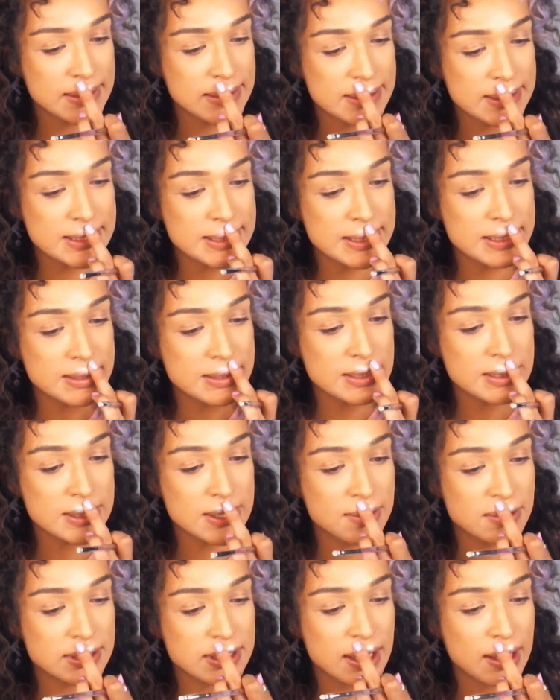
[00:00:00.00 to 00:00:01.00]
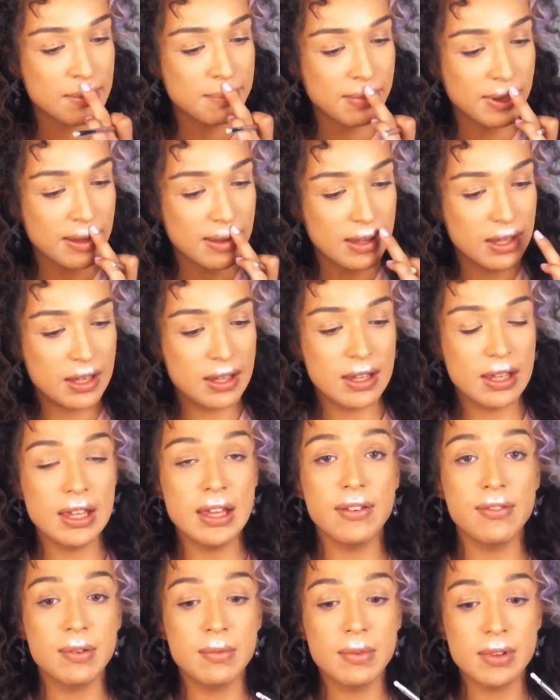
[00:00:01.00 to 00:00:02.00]
still shows up
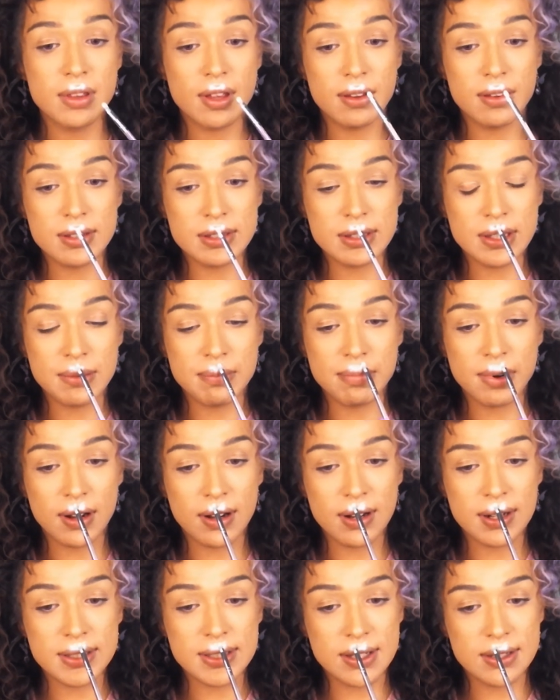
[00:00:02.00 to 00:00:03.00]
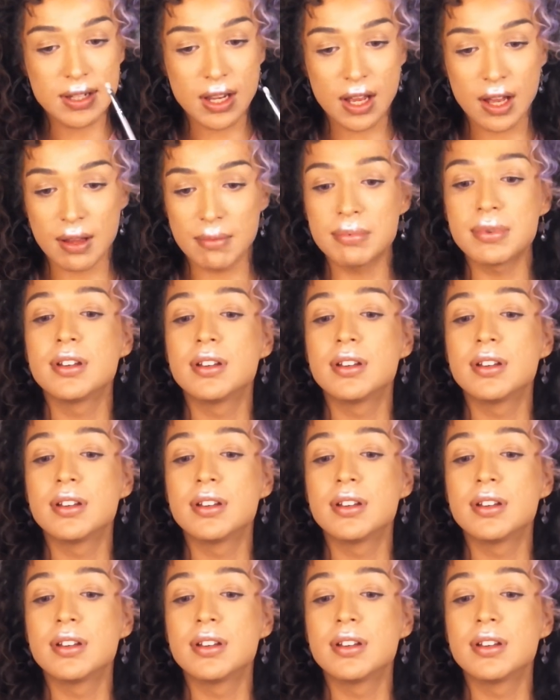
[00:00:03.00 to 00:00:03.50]
even with all those lip products on top.